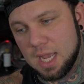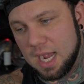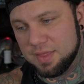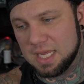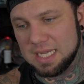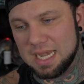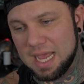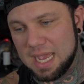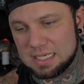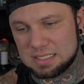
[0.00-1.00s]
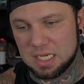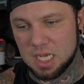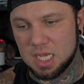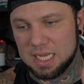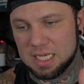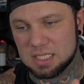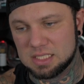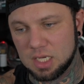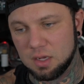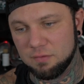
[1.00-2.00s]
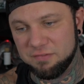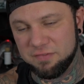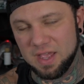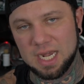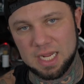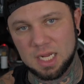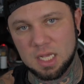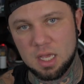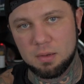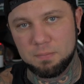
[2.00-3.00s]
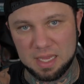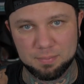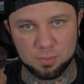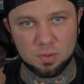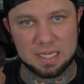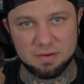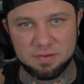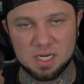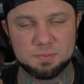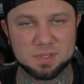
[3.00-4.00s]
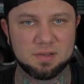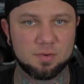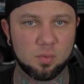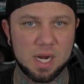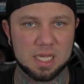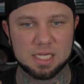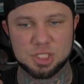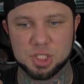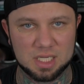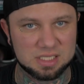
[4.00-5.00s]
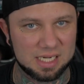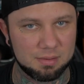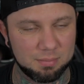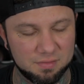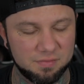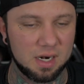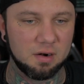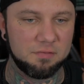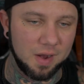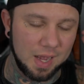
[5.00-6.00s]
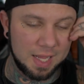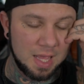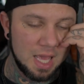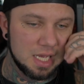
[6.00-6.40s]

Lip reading: And then next is vetting people in a very specific way, like trusting but verifying.